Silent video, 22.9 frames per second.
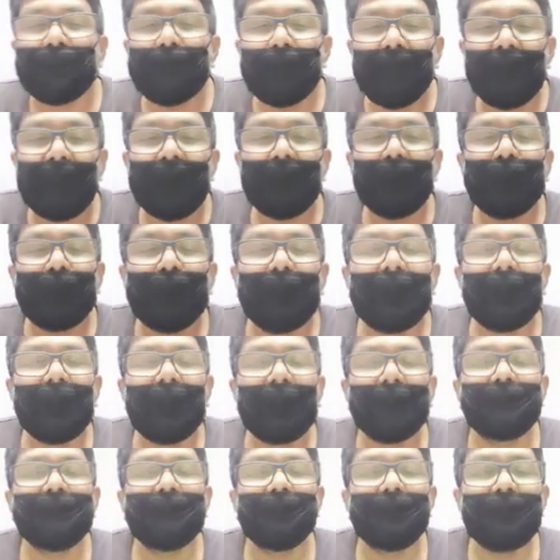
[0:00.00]
man will
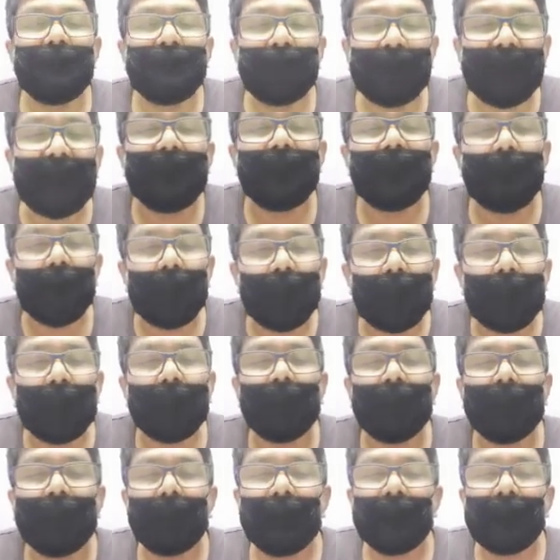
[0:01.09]
have to depend
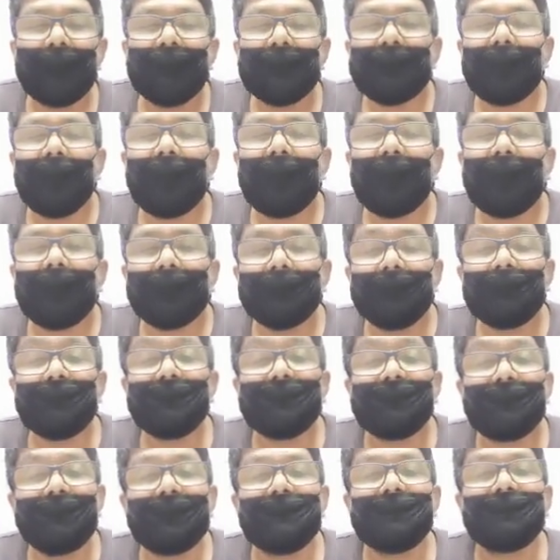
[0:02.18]
on the other
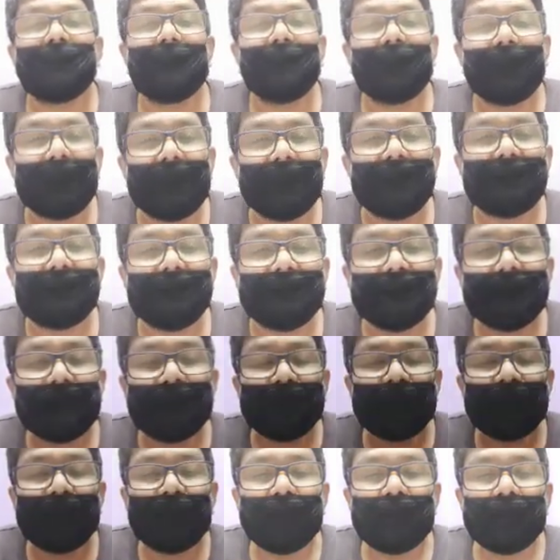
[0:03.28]
sense organs,
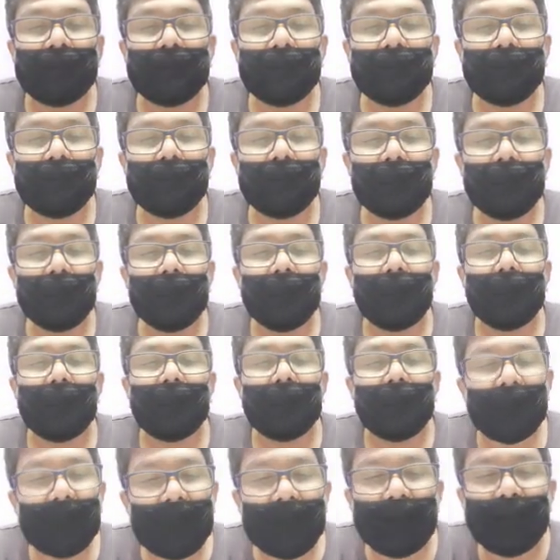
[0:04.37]

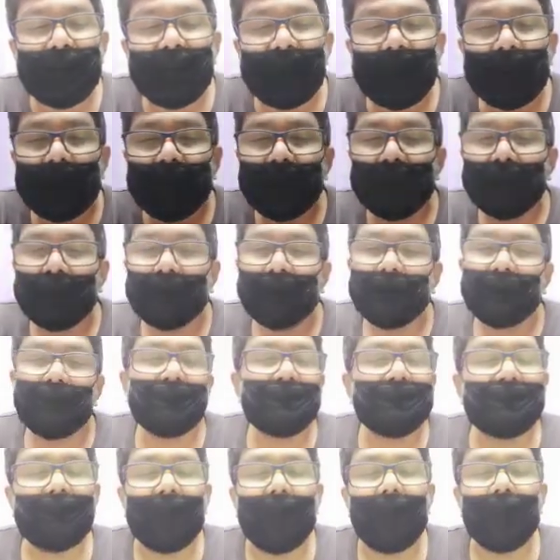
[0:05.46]
namely the
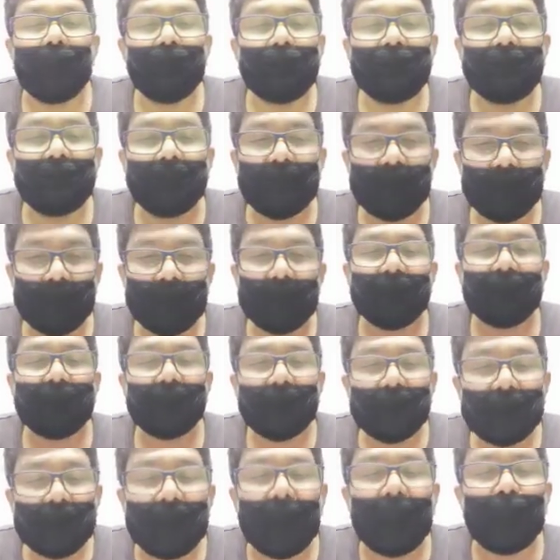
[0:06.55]
sound.
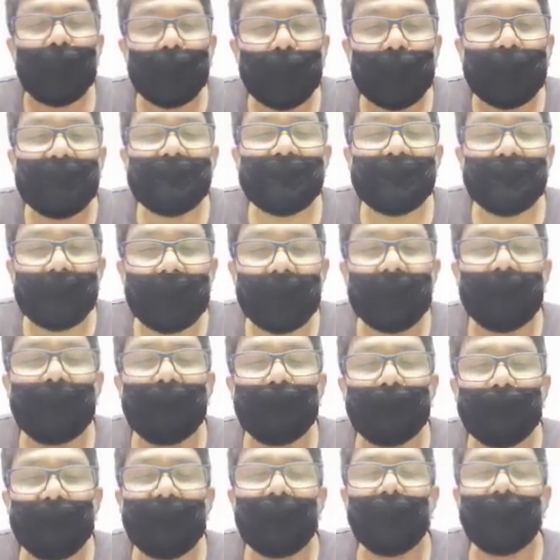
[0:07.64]
Sound will
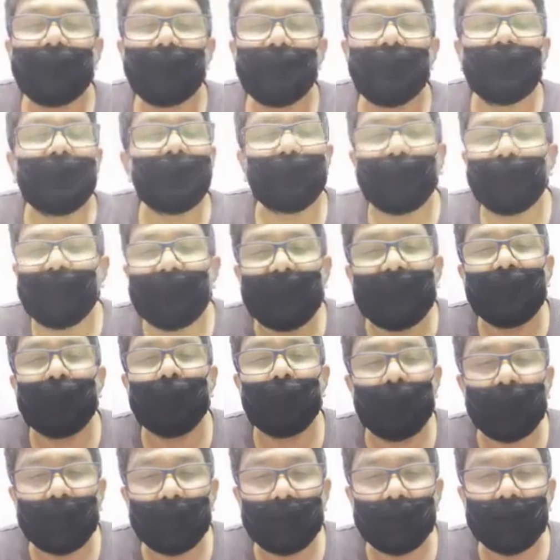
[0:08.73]
certainly play a very big
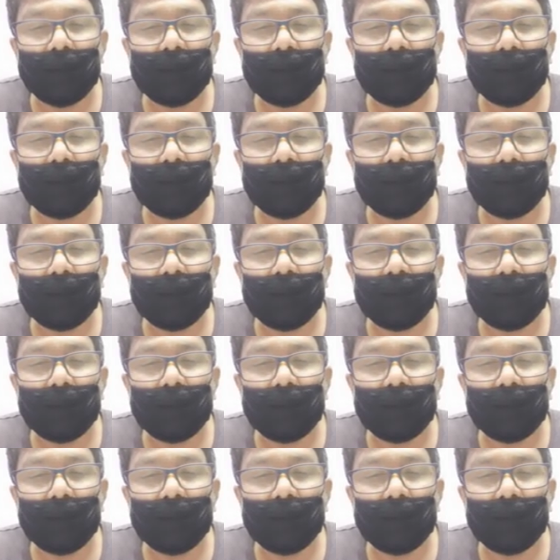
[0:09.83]
role.